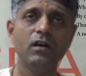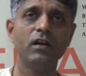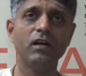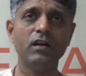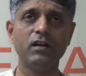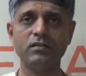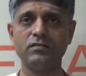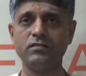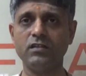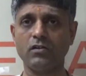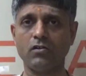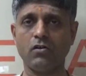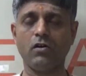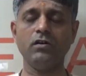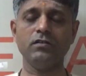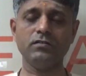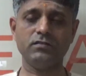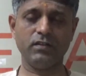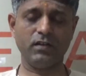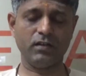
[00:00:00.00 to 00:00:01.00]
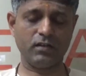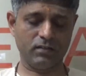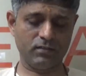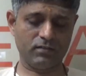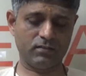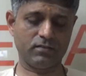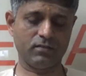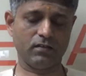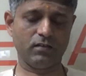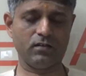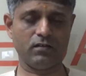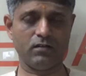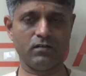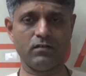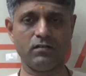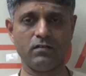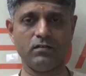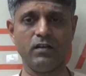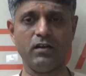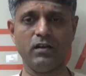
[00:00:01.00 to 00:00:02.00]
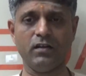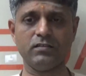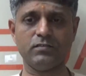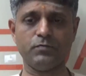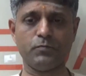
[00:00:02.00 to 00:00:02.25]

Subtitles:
it is the cause that has